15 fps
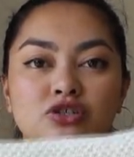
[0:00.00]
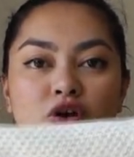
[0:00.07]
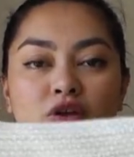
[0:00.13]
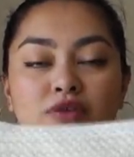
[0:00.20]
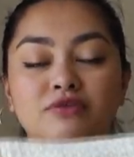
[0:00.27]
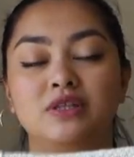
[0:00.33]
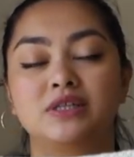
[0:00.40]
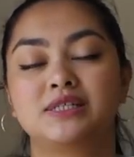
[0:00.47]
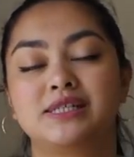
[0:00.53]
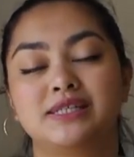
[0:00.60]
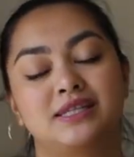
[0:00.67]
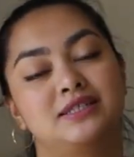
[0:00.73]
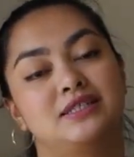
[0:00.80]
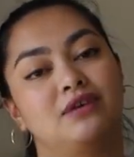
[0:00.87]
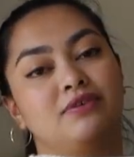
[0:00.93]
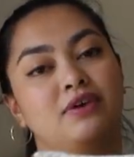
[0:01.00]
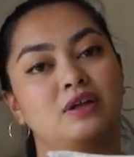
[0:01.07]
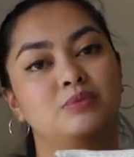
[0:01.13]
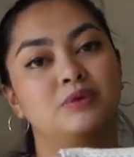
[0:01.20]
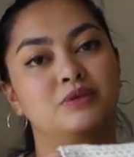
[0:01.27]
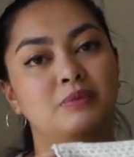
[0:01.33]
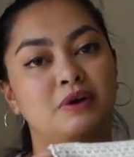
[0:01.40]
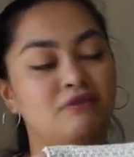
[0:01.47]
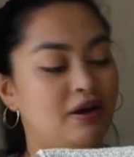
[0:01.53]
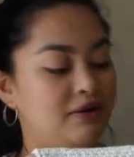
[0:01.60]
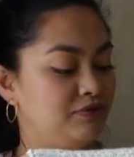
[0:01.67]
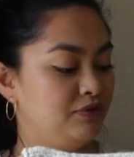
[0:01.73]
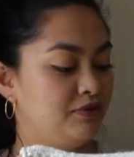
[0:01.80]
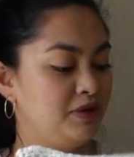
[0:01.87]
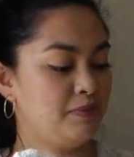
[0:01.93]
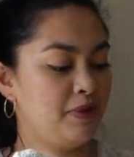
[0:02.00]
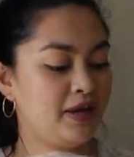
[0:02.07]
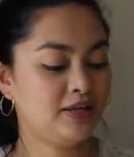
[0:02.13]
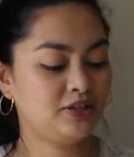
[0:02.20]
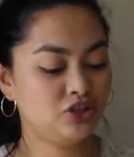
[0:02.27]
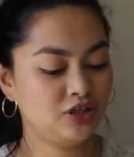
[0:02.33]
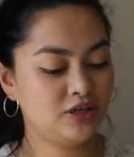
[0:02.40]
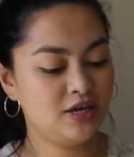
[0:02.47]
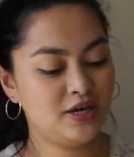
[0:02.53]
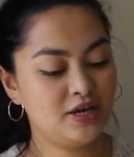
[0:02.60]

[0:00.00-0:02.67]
All of the details are available on my Ravelry page.